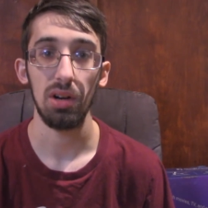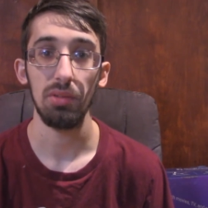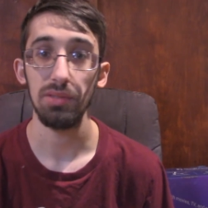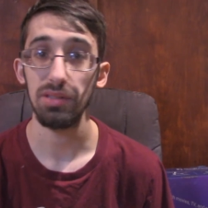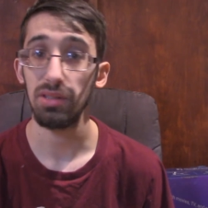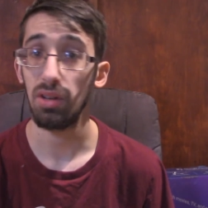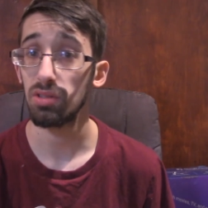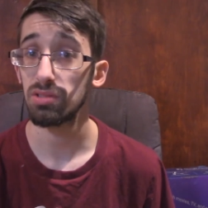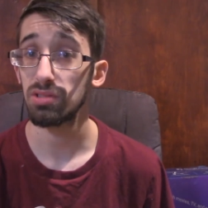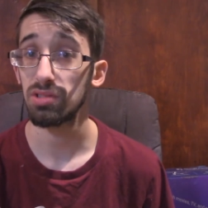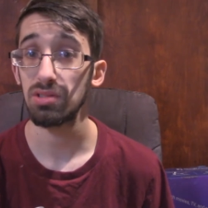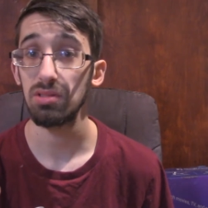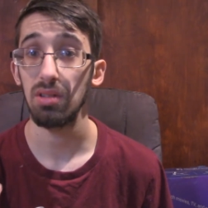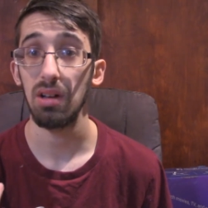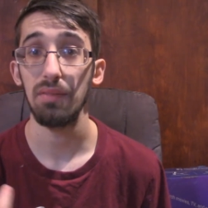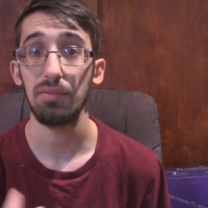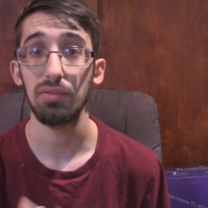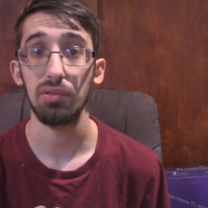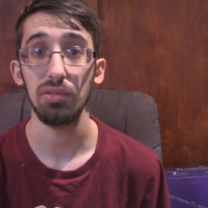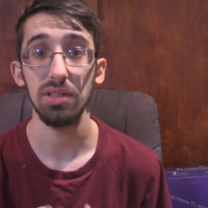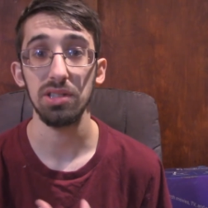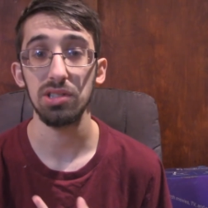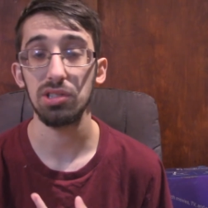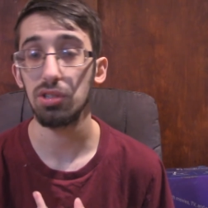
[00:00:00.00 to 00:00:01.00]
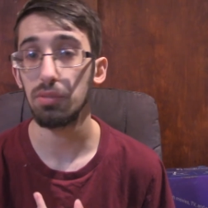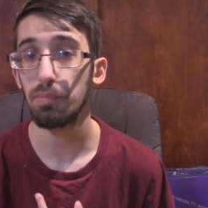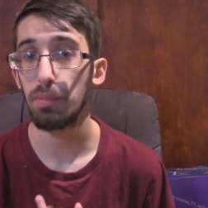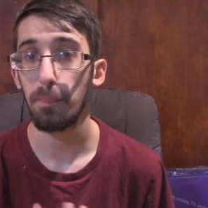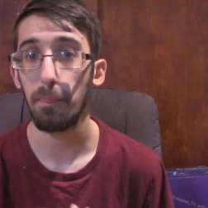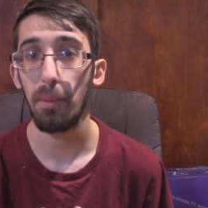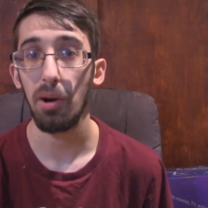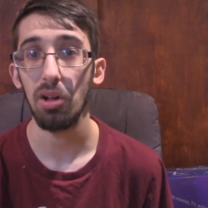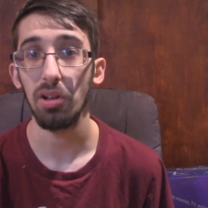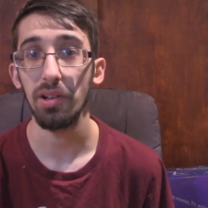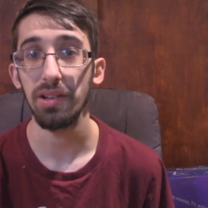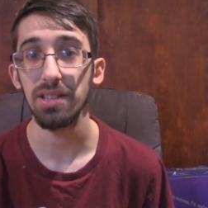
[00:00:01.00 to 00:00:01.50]
We also still have three Super
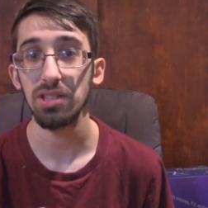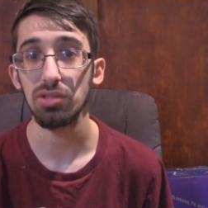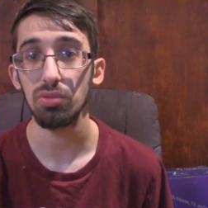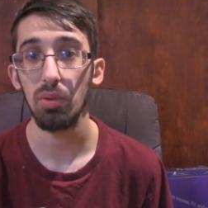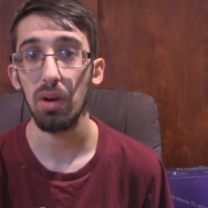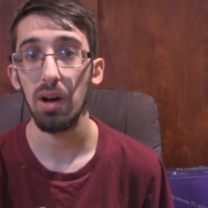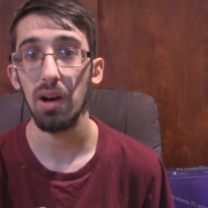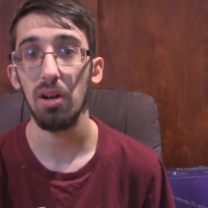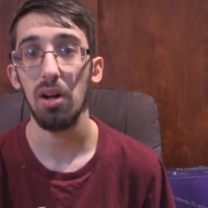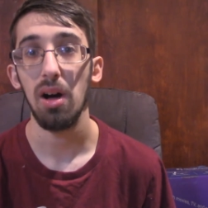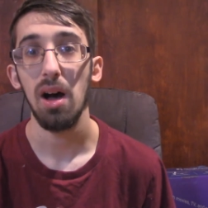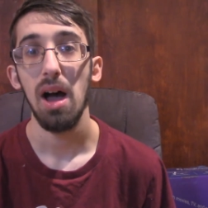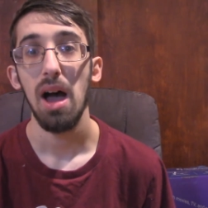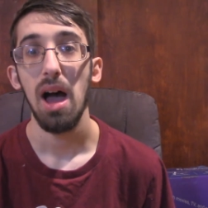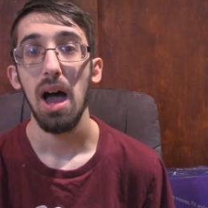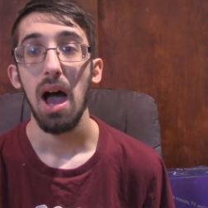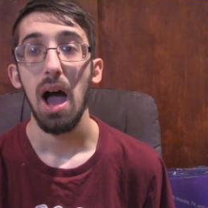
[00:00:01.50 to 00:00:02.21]
Poly as well.